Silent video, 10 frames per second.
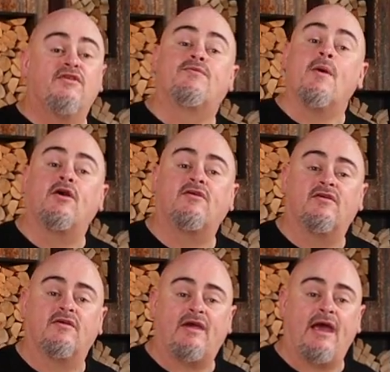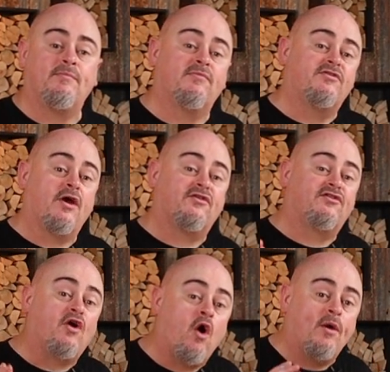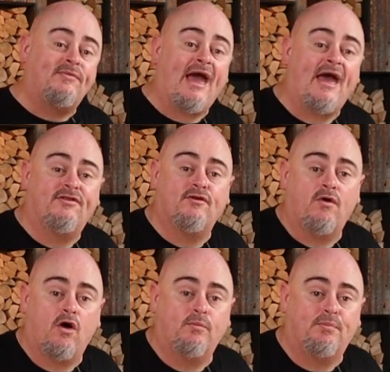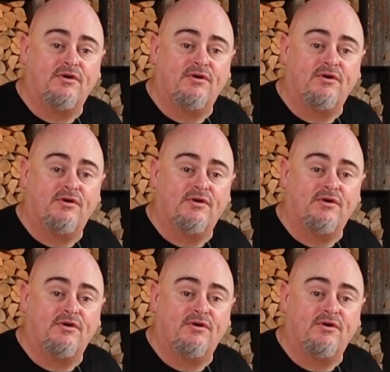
The smoke is at temp, so it's time to add the rolled